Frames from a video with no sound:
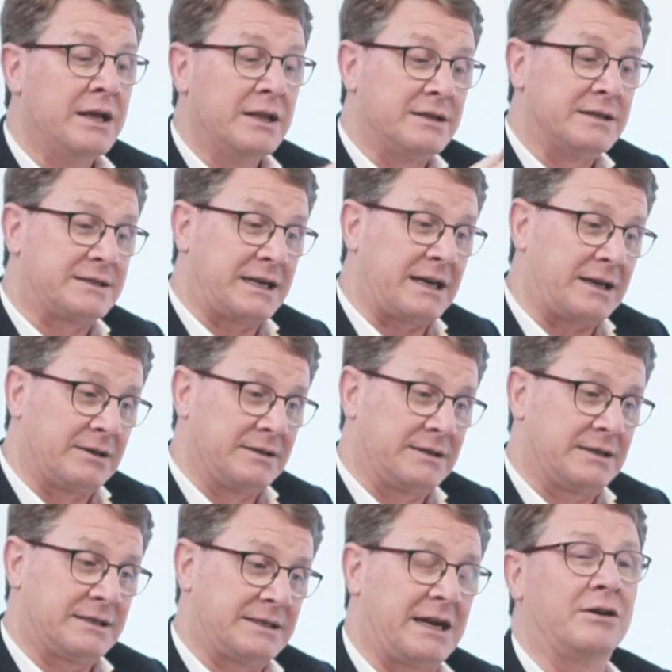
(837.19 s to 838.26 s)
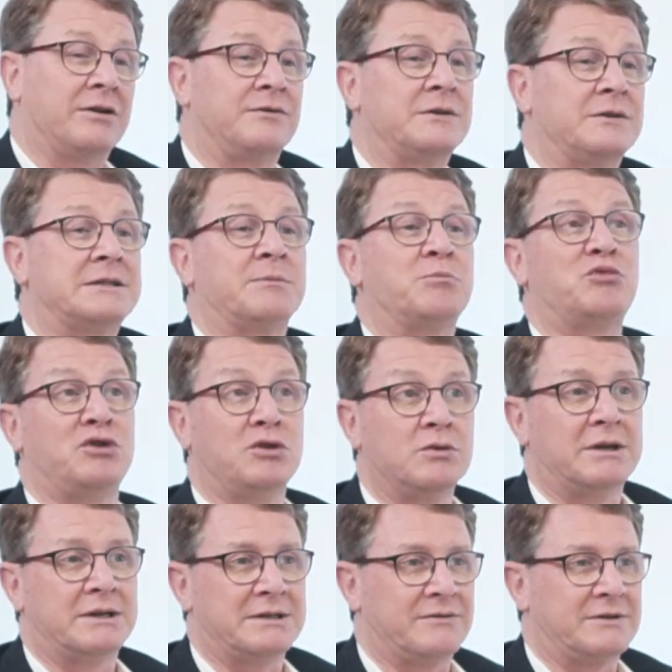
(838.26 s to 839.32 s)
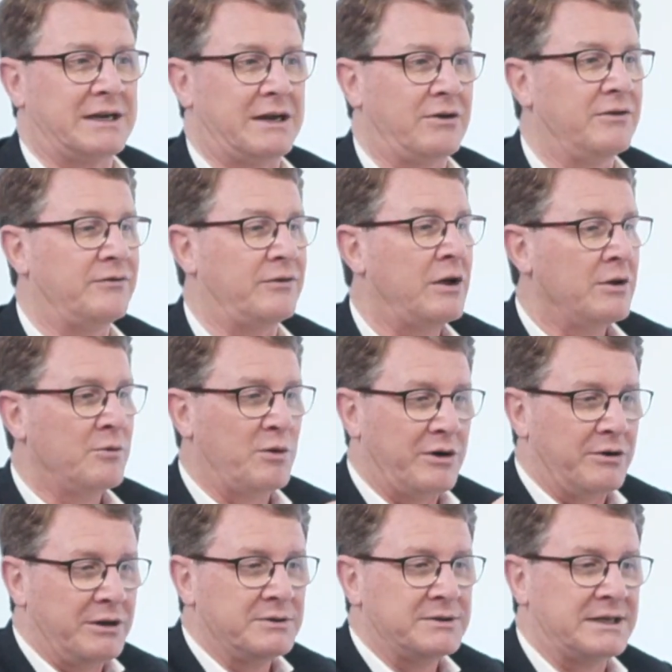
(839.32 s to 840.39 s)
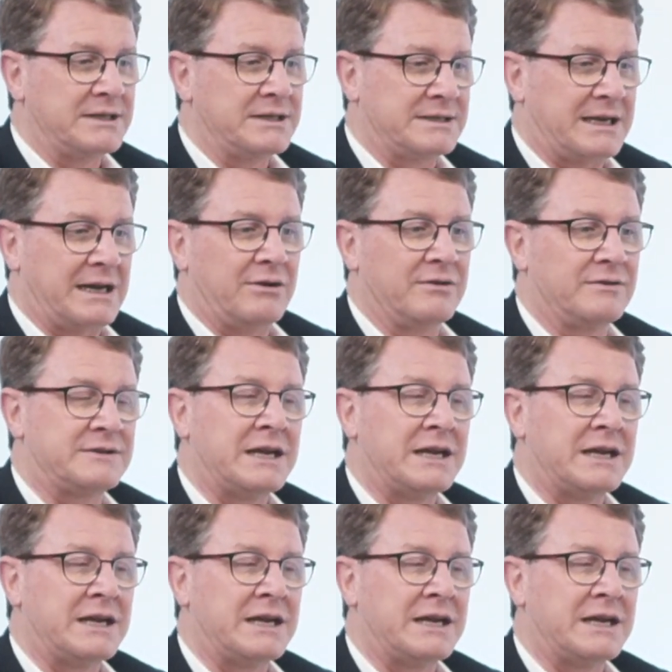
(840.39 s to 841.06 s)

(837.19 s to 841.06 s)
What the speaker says: Mm-hmm. The second tariff is a punitive tariff, where he uses tariffs